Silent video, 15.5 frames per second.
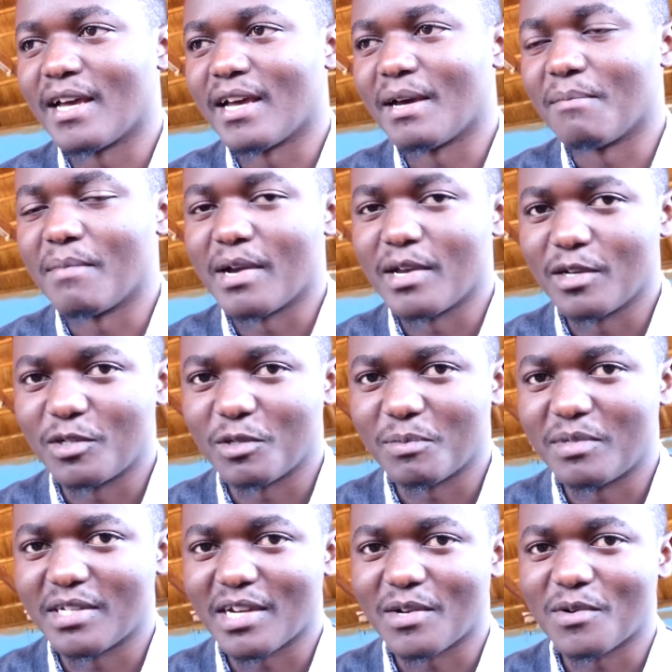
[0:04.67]
my YouTube
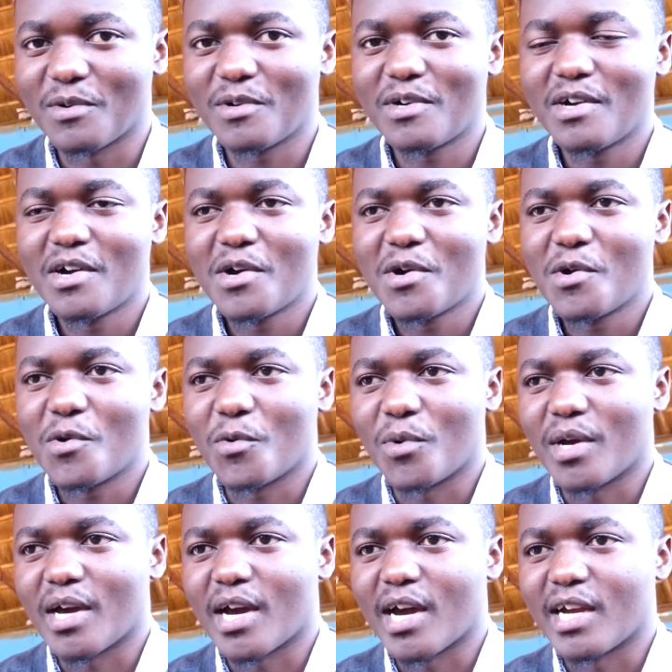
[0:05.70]
channel
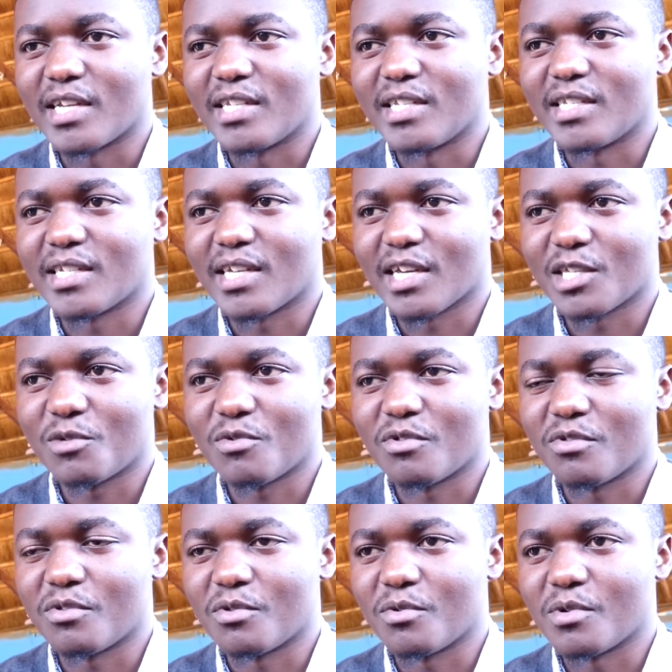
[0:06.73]
where I discuss
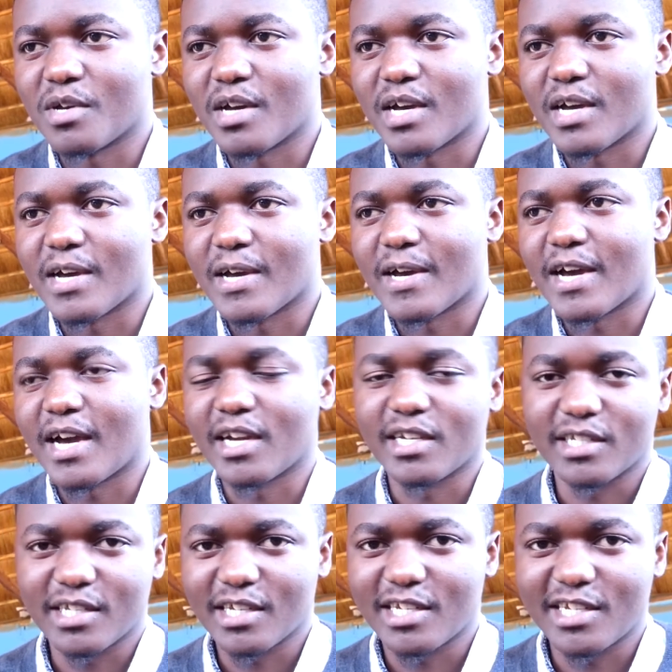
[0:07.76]
with you
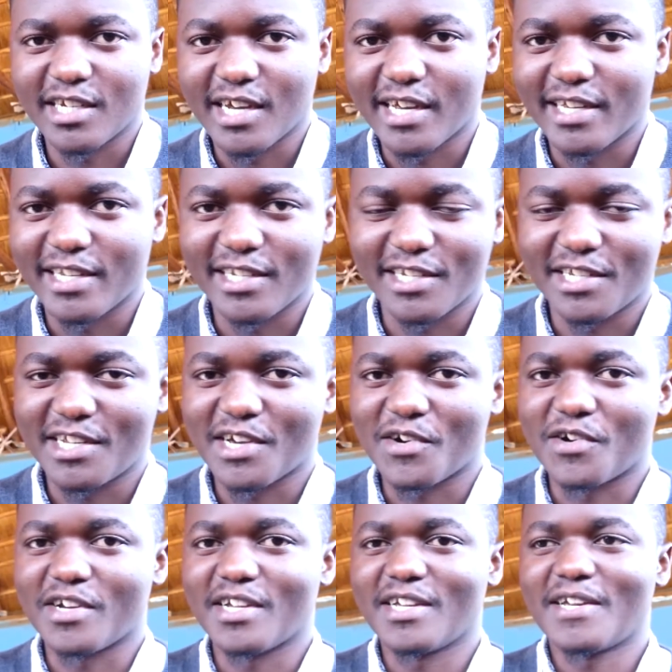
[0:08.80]
architecture,
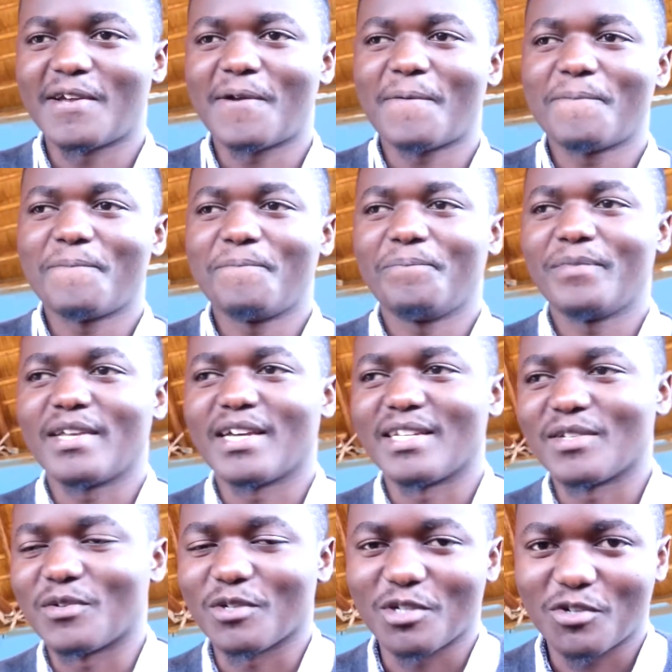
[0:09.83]
engineering
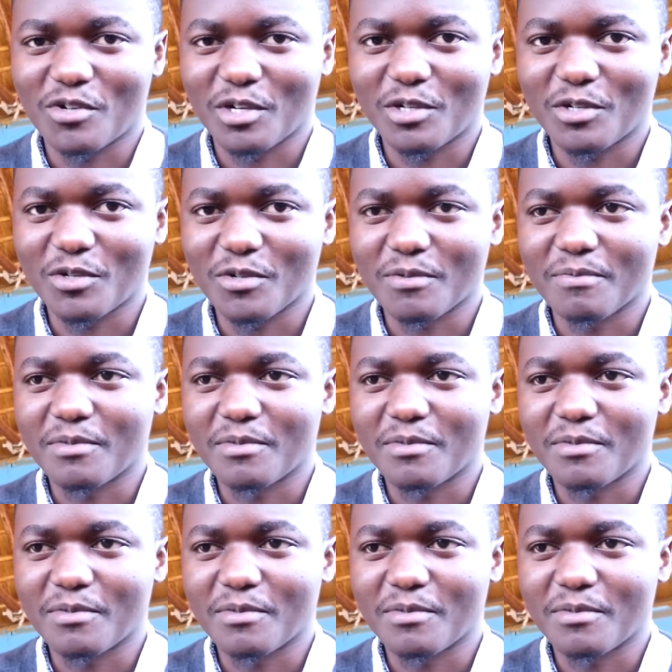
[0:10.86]
and construction,